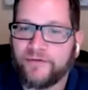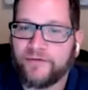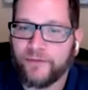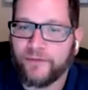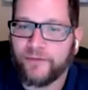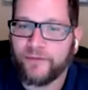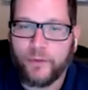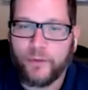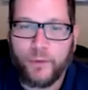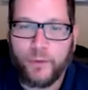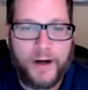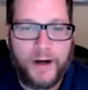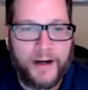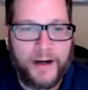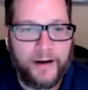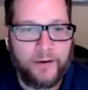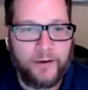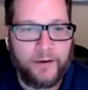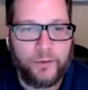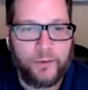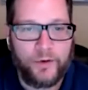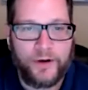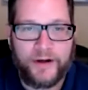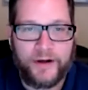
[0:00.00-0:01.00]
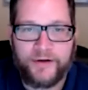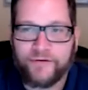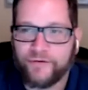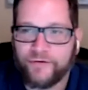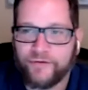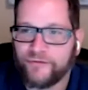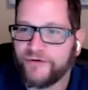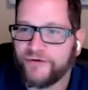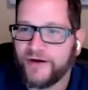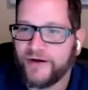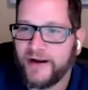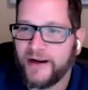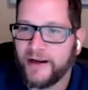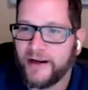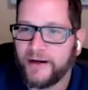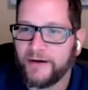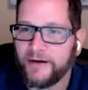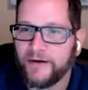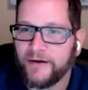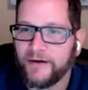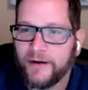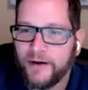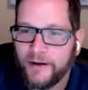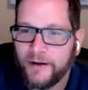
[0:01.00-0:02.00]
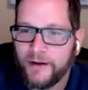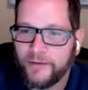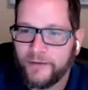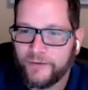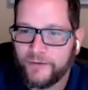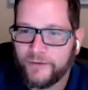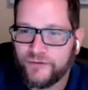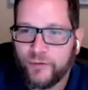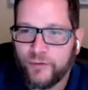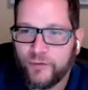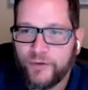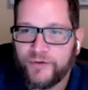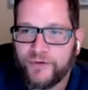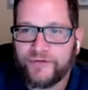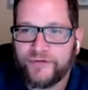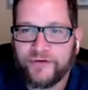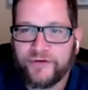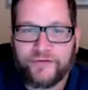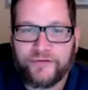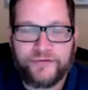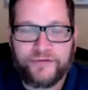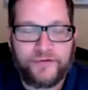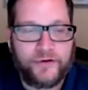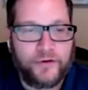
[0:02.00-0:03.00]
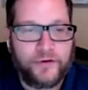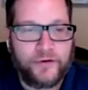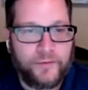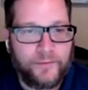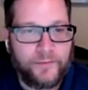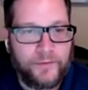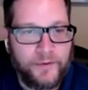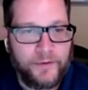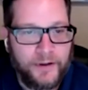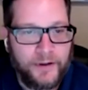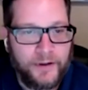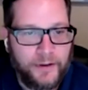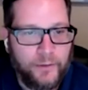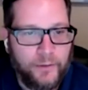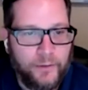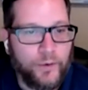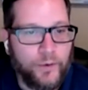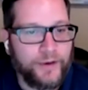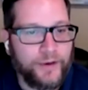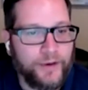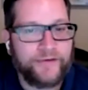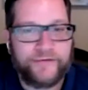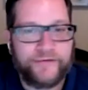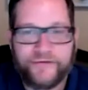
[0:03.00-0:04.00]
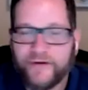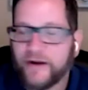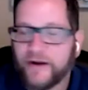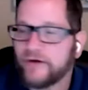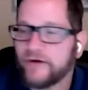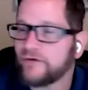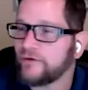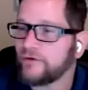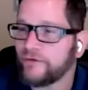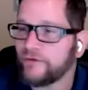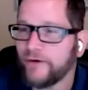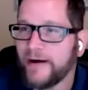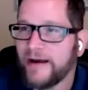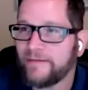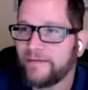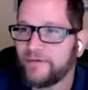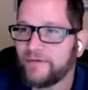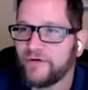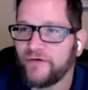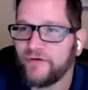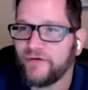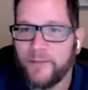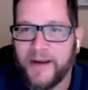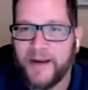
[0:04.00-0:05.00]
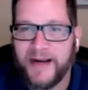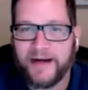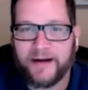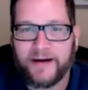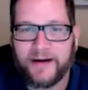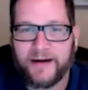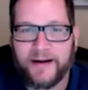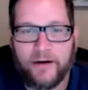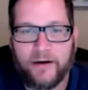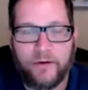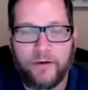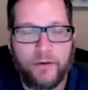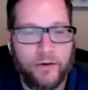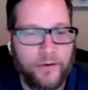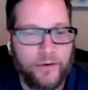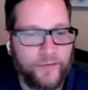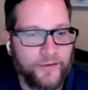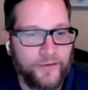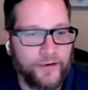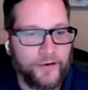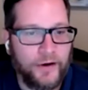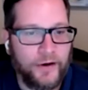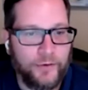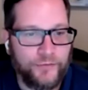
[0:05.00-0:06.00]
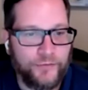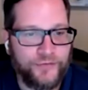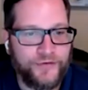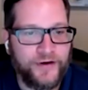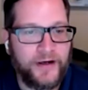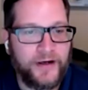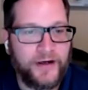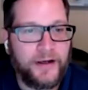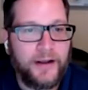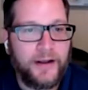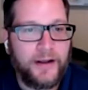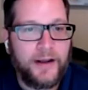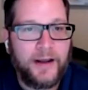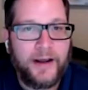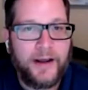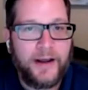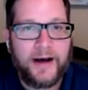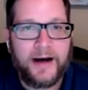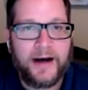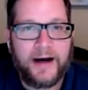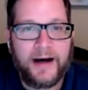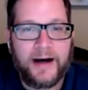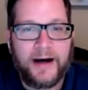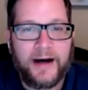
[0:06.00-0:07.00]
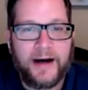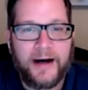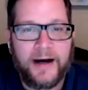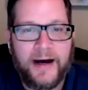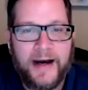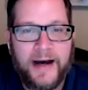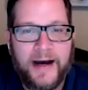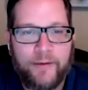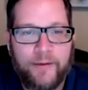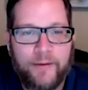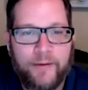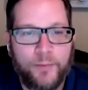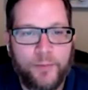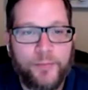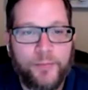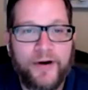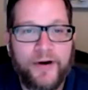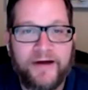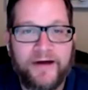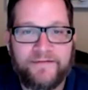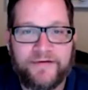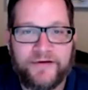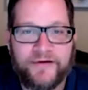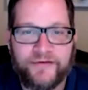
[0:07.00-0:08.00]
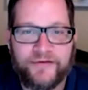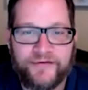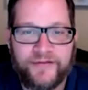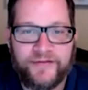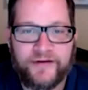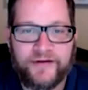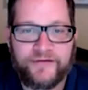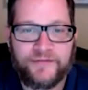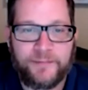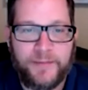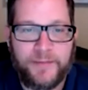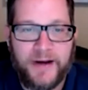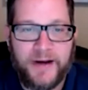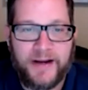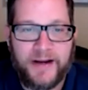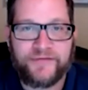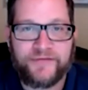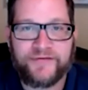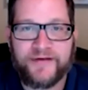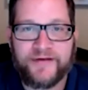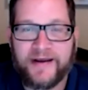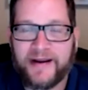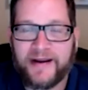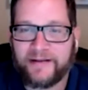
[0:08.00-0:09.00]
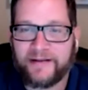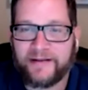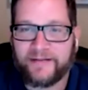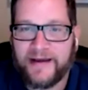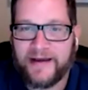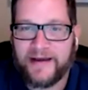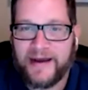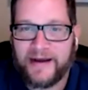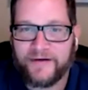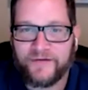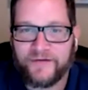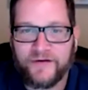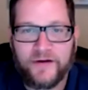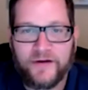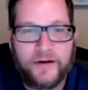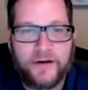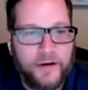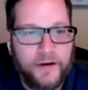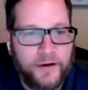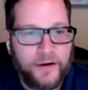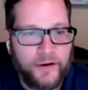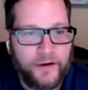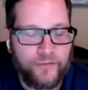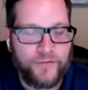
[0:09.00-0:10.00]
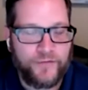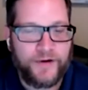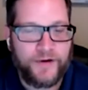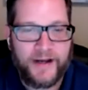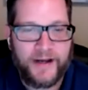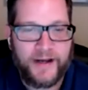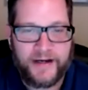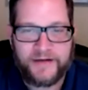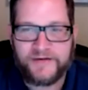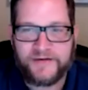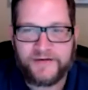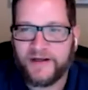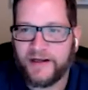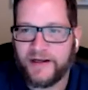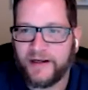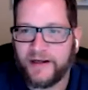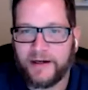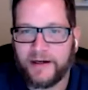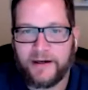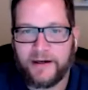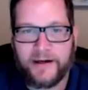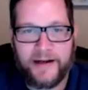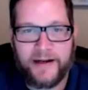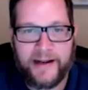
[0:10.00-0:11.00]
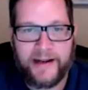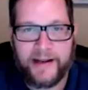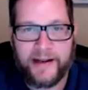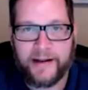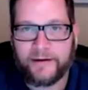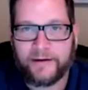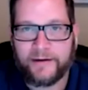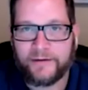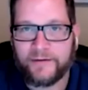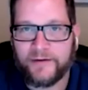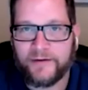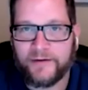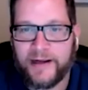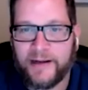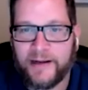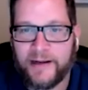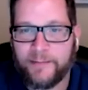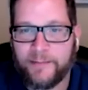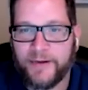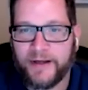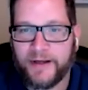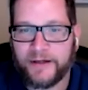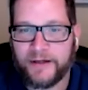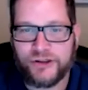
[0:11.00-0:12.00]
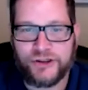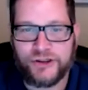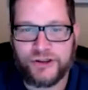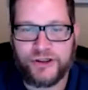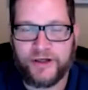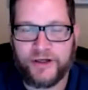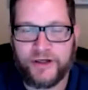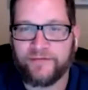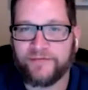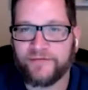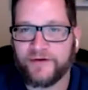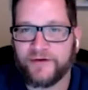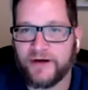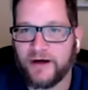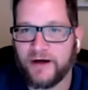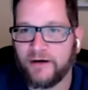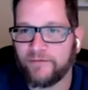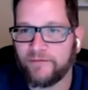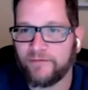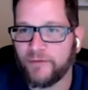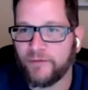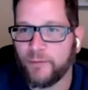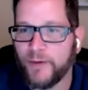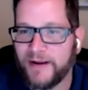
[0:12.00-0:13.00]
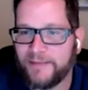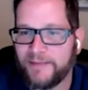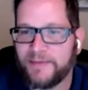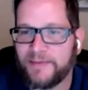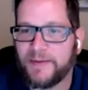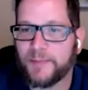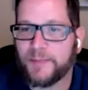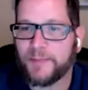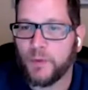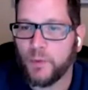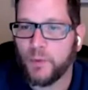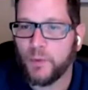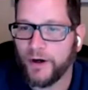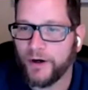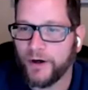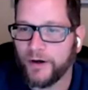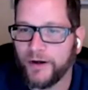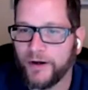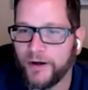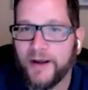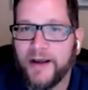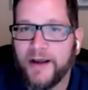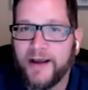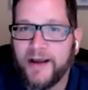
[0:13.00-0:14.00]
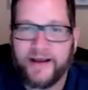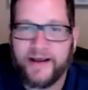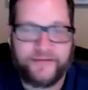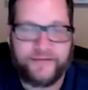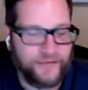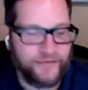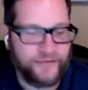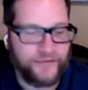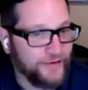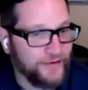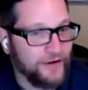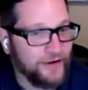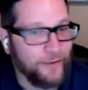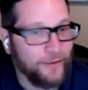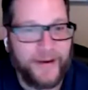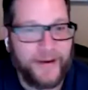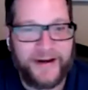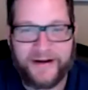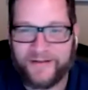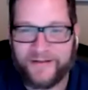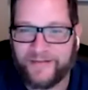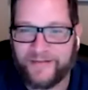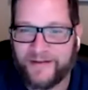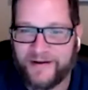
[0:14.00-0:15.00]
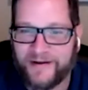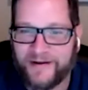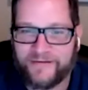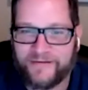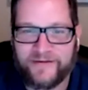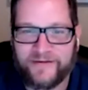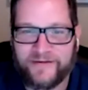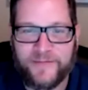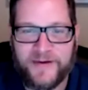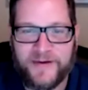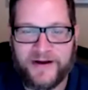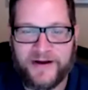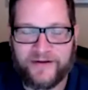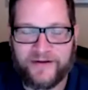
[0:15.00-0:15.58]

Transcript: for a while will understand the choices organizations are having to make now on their hosting. I will preface this by saying that COVID-19 and a big shift of the way people work has accelerated this. It's